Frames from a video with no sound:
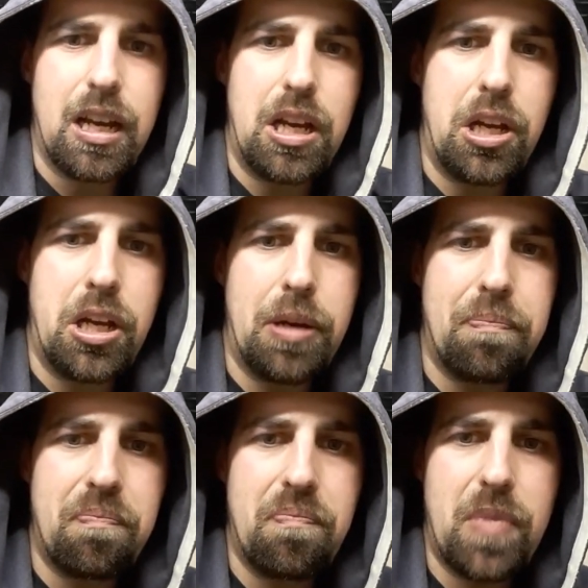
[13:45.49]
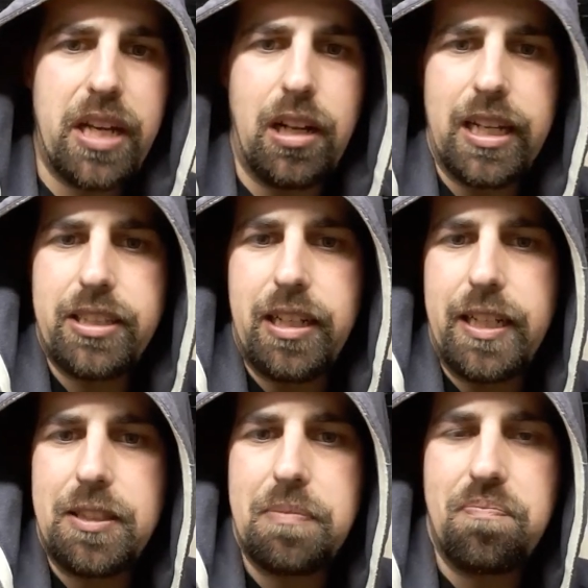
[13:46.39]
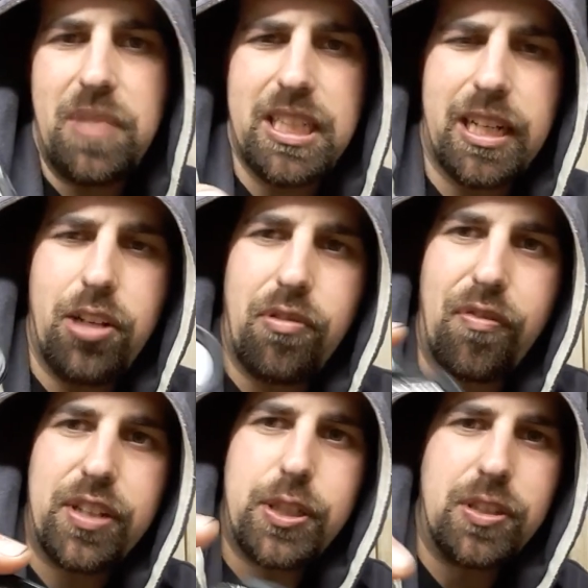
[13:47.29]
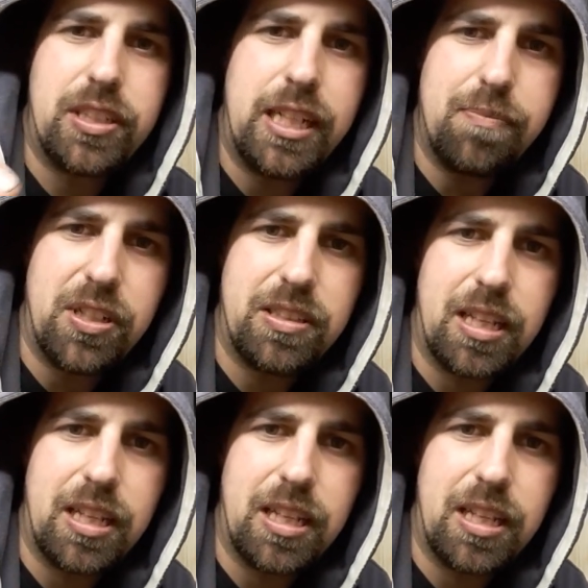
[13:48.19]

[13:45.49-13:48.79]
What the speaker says: And the last thing is, it's kind of a fashion statement.